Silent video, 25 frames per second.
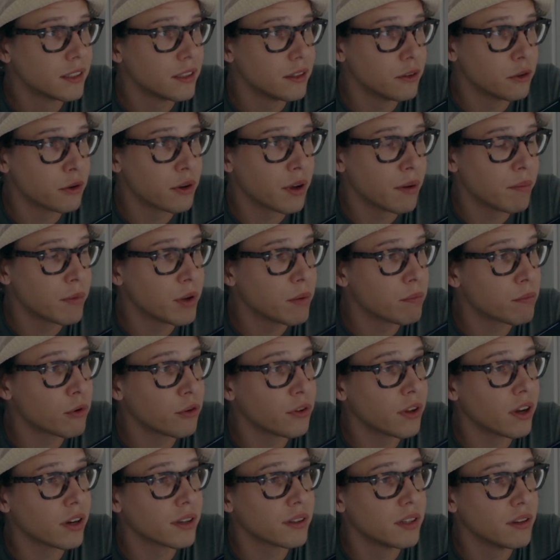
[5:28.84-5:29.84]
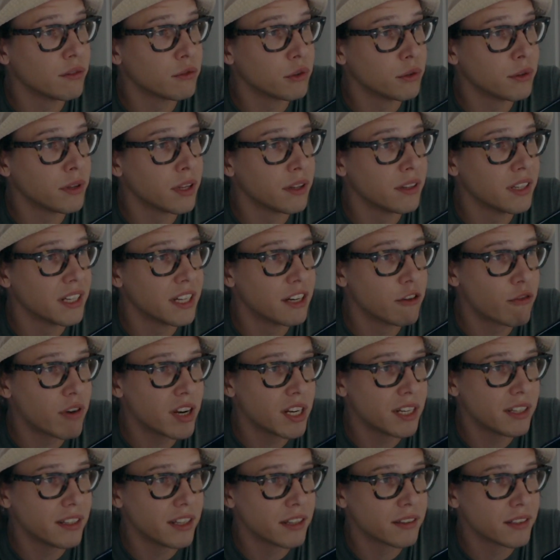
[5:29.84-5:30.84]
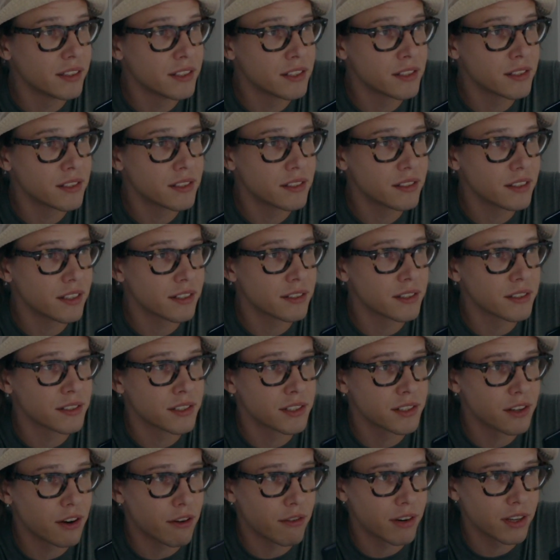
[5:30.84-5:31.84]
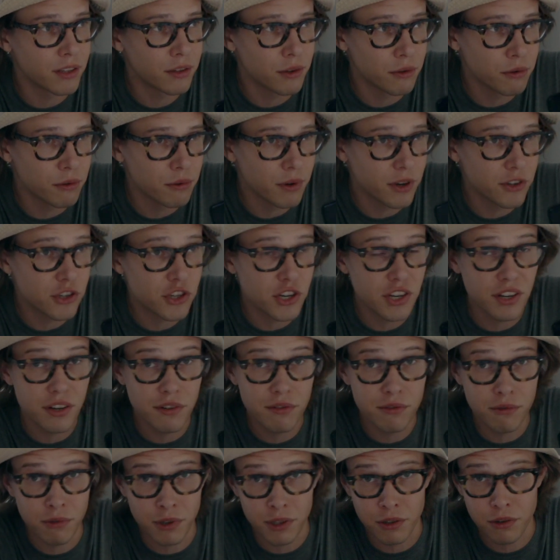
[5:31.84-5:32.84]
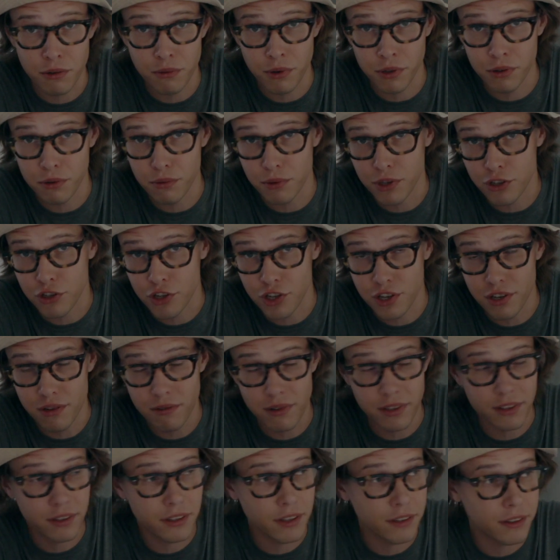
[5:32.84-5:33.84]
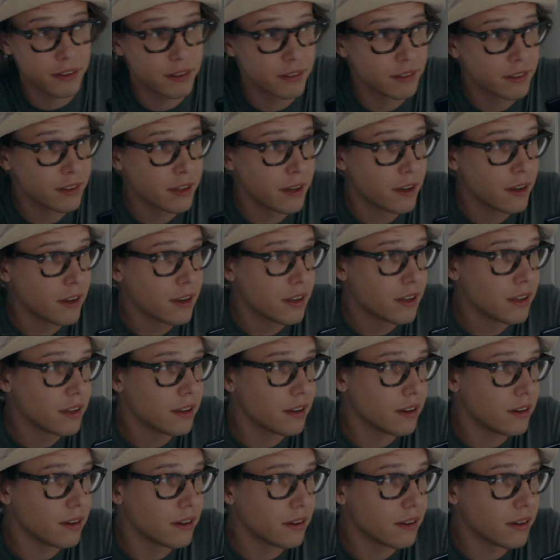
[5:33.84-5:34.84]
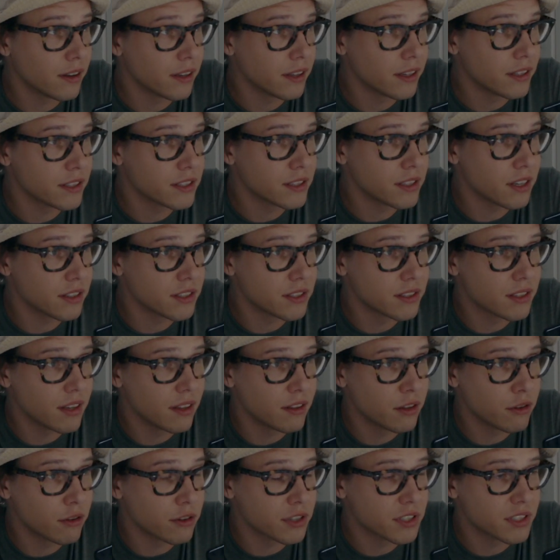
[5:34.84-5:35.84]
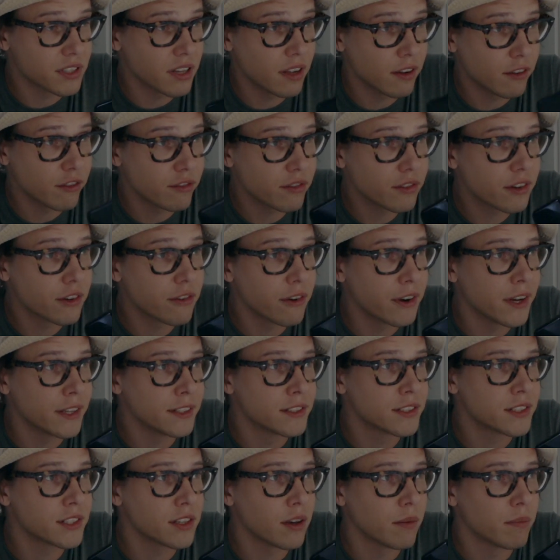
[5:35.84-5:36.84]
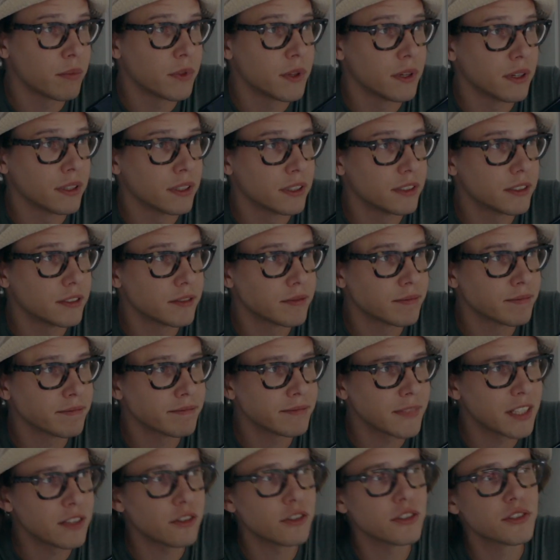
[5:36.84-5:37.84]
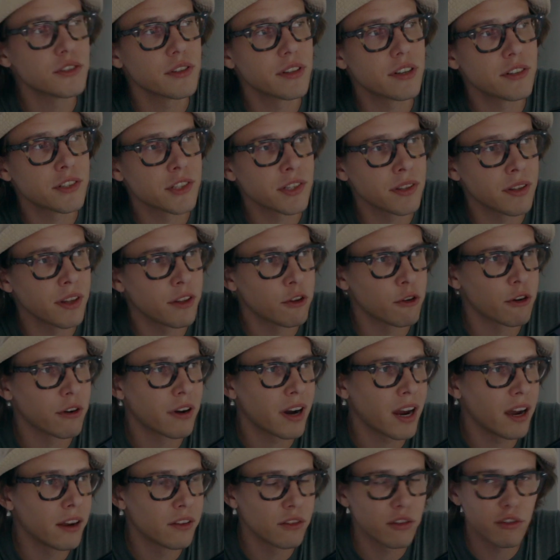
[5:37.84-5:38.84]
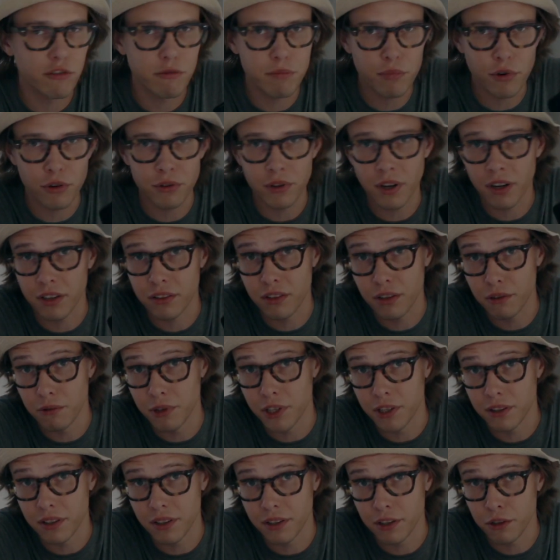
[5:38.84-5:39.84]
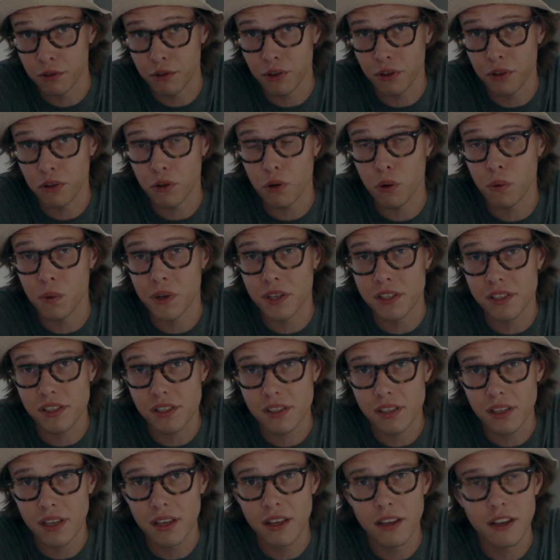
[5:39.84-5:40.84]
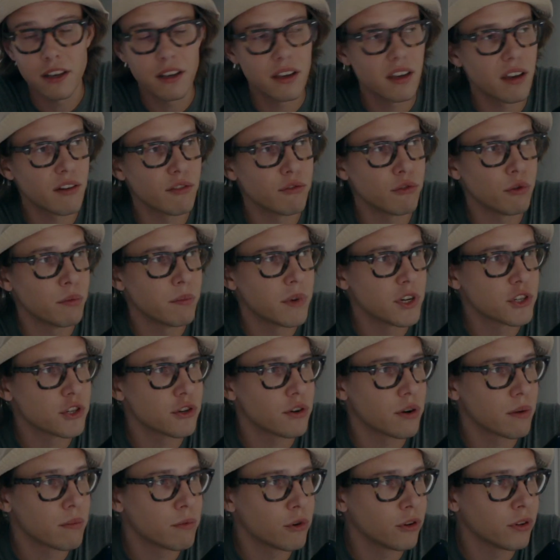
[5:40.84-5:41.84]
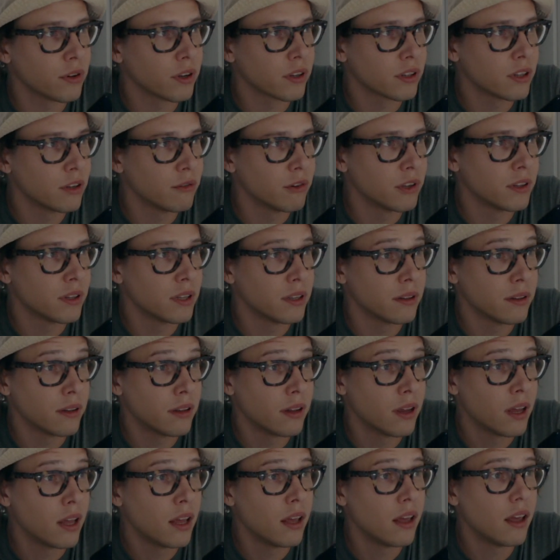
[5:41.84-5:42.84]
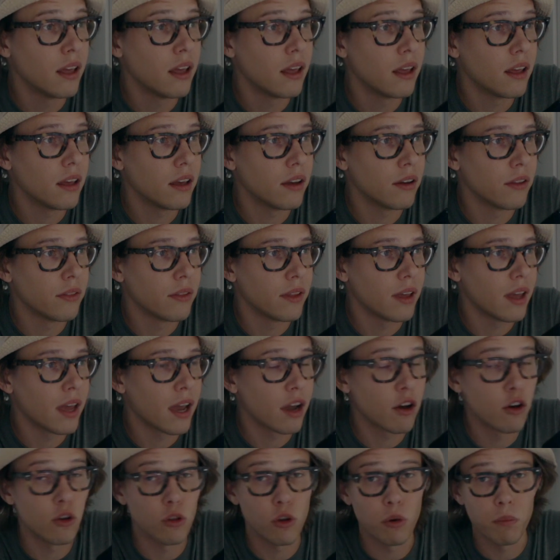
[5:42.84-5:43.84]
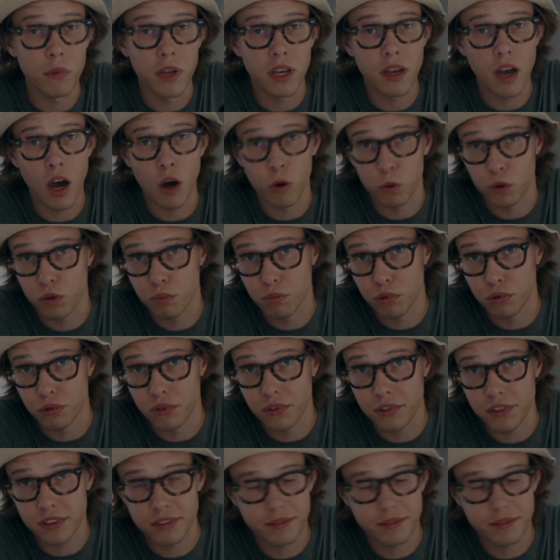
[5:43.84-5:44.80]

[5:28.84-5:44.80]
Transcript: You can be productive to the degree that is necessary to achieve what you want to achieve, and then I guess sustain yourself, create something. And also there is another kind of productivity. You don't always have to measure productivity in an economic output.